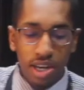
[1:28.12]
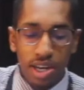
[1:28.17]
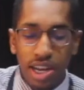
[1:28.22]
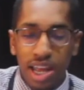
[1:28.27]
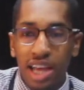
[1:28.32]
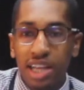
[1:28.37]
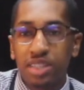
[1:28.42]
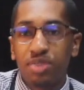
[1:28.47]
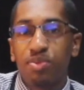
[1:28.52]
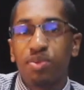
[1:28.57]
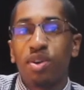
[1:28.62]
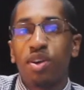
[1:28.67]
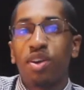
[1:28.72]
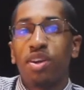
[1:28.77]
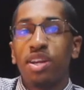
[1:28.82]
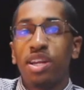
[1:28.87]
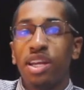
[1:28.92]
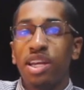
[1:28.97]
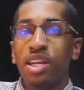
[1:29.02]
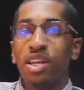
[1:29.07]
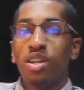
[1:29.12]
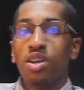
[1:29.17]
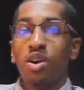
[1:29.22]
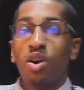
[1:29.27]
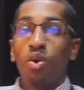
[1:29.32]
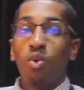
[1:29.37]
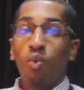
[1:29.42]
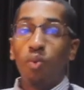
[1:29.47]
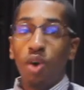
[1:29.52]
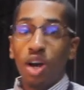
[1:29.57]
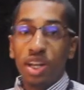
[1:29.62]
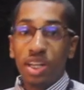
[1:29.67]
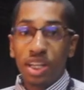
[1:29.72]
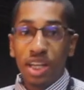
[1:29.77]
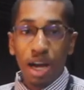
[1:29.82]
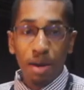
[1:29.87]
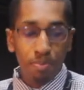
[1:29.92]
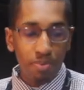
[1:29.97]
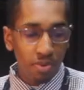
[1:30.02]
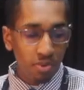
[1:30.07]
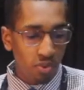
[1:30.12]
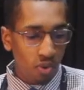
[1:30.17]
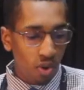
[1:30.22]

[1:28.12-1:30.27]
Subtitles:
Next, we're going to need 1 cup of